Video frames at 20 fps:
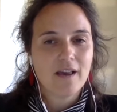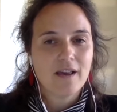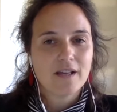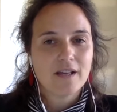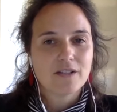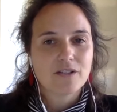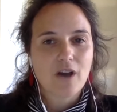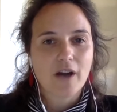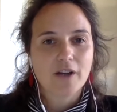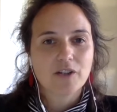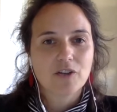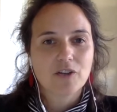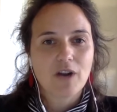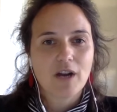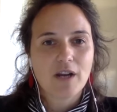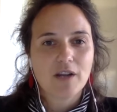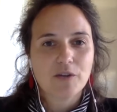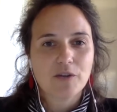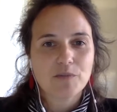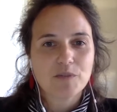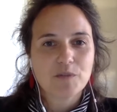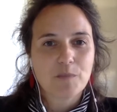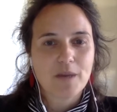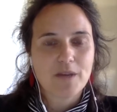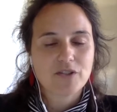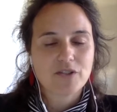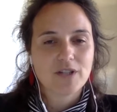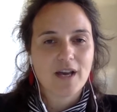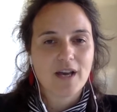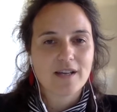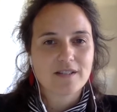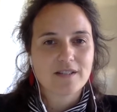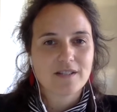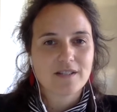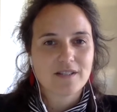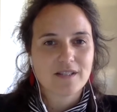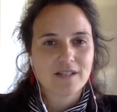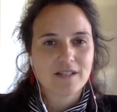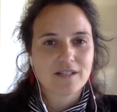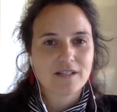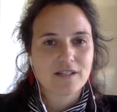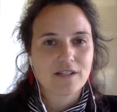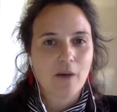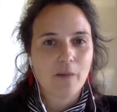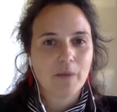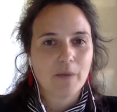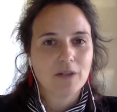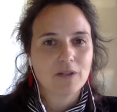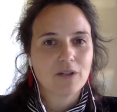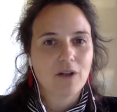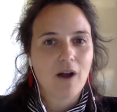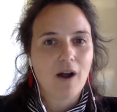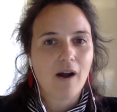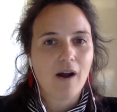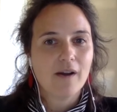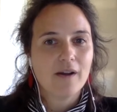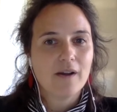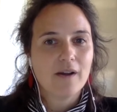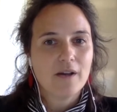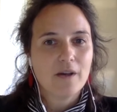Dr. Ayoub specializes in Islamic law,